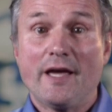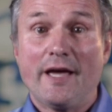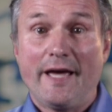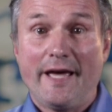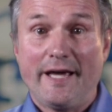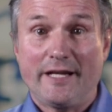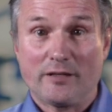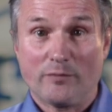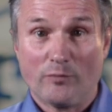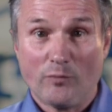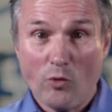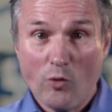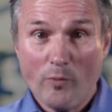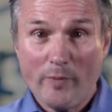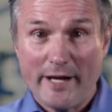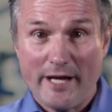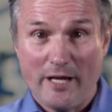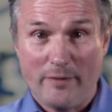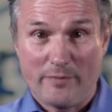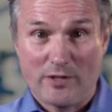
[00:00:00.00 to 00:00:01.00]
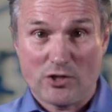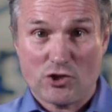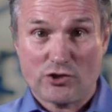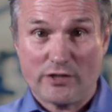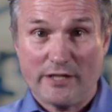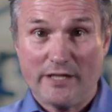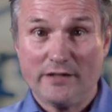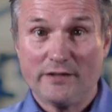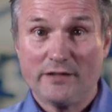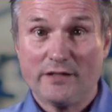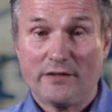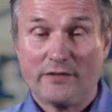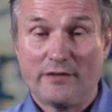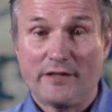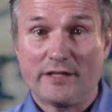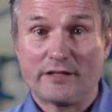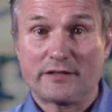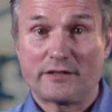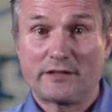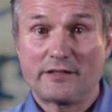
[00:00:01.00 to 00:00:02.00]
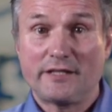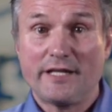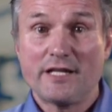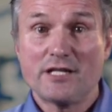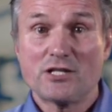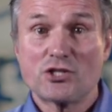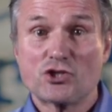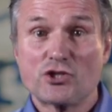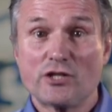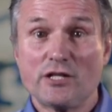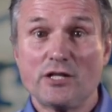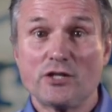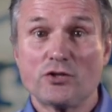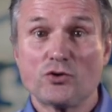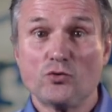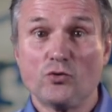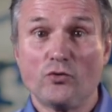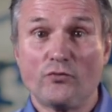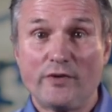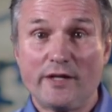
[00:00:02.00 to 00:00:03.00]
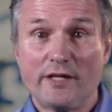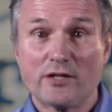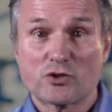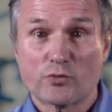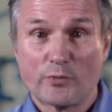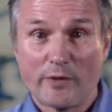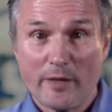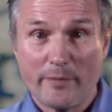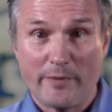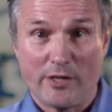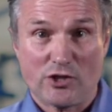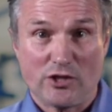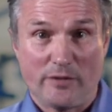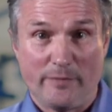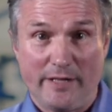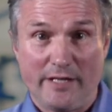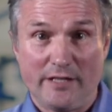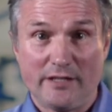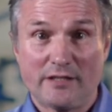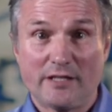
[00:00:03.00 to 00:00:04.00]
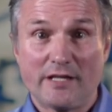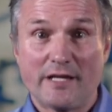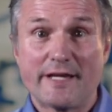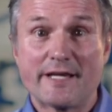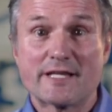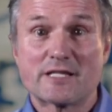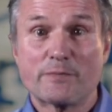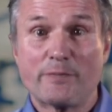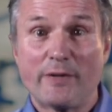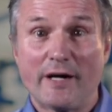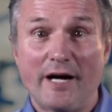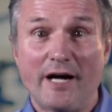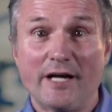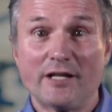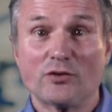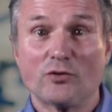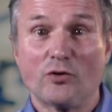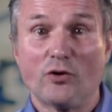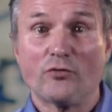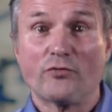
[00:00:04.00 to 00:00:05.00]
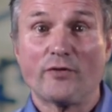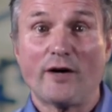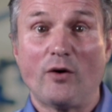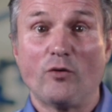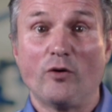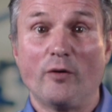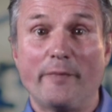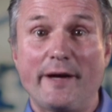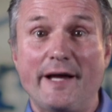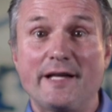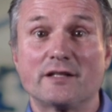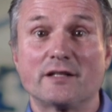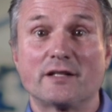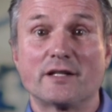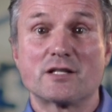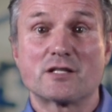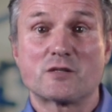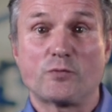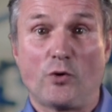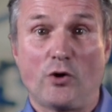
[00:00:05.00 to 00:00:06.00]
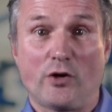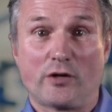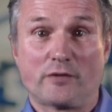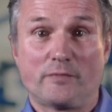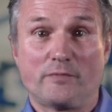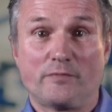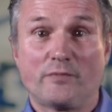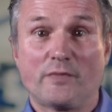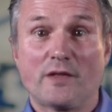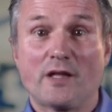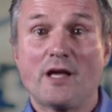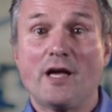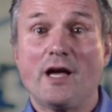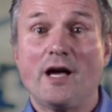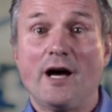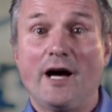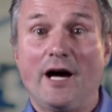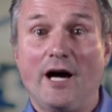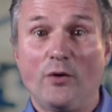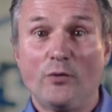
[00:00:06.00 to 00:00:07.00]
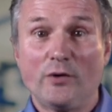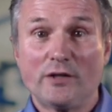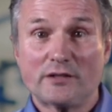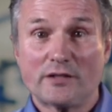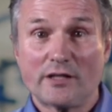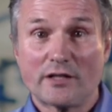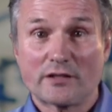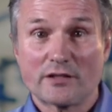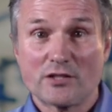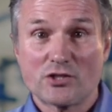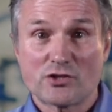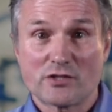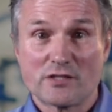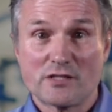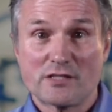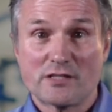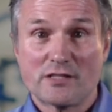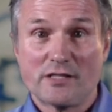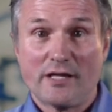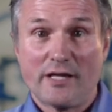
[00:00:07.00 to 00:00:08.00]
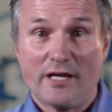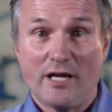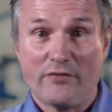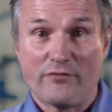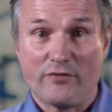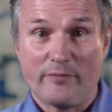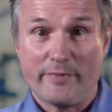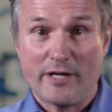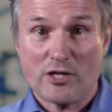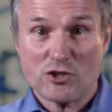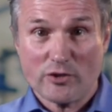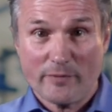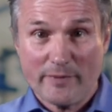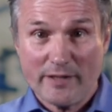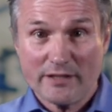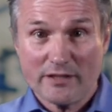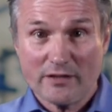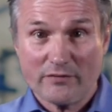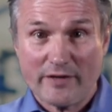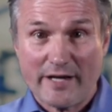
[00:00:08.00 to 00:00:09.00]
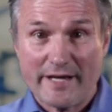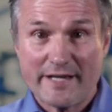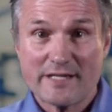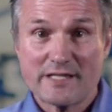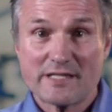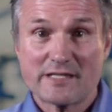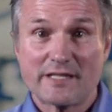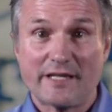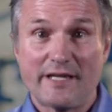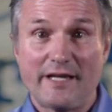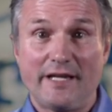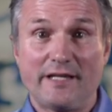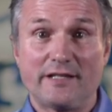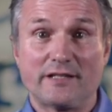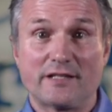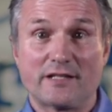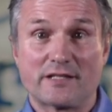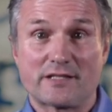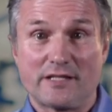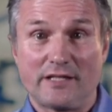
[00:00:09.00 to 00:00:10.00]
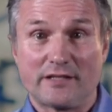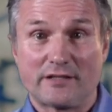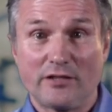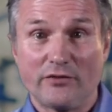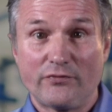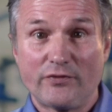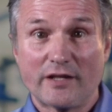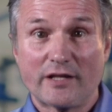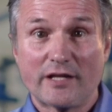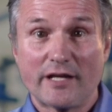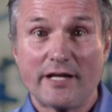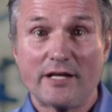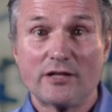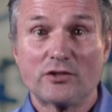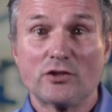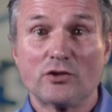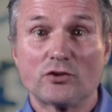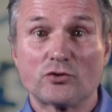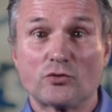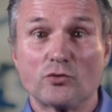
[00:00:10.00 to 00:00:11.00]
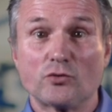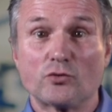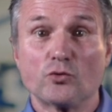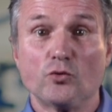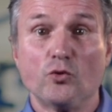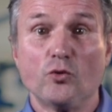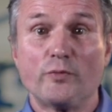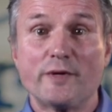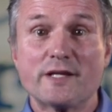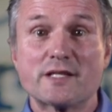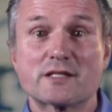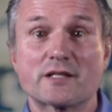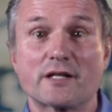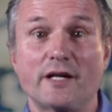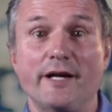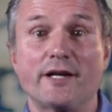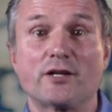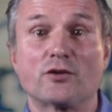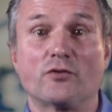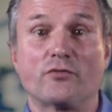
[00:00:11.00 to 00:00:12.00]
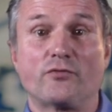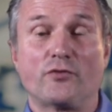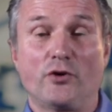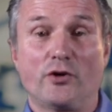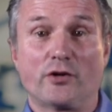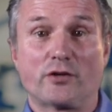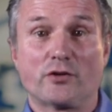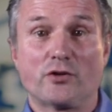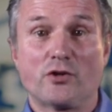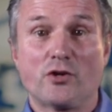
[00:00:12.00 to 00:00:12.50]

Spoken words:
At a mobile machine, the DGUV3 measurement is part of our maintenance work. Our technicians have a measurement device and a certificate to do this kind of work.